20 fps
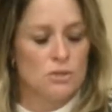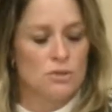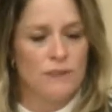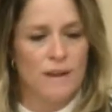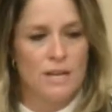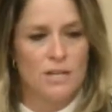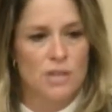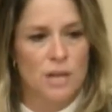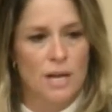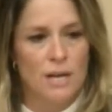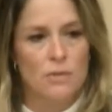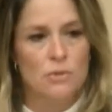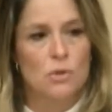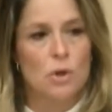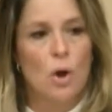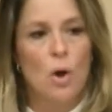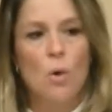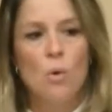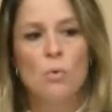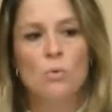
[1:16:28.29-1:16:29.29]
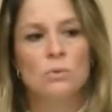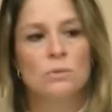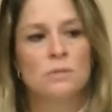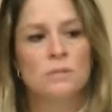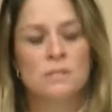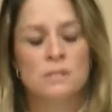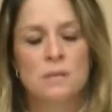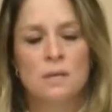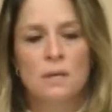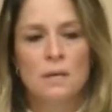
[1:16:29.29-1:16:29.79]
Vagianos
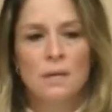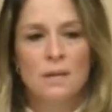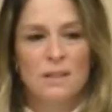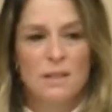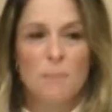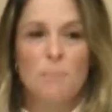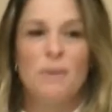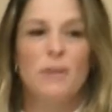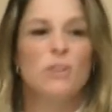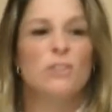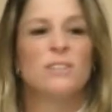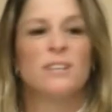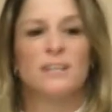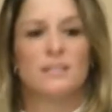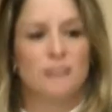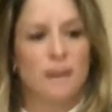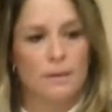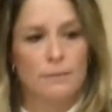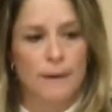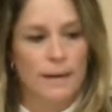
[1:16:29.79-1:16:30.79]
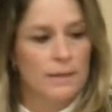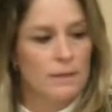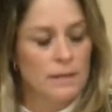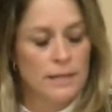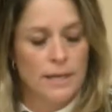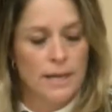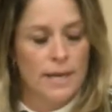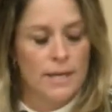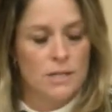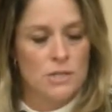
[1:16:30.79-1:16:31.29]
owns the building directly
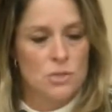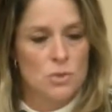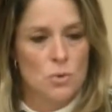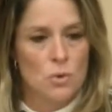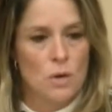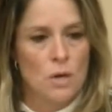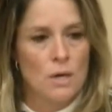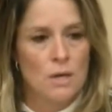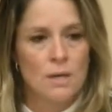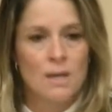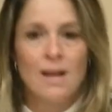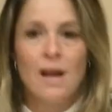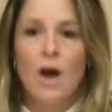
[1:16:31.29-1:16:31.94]
next door,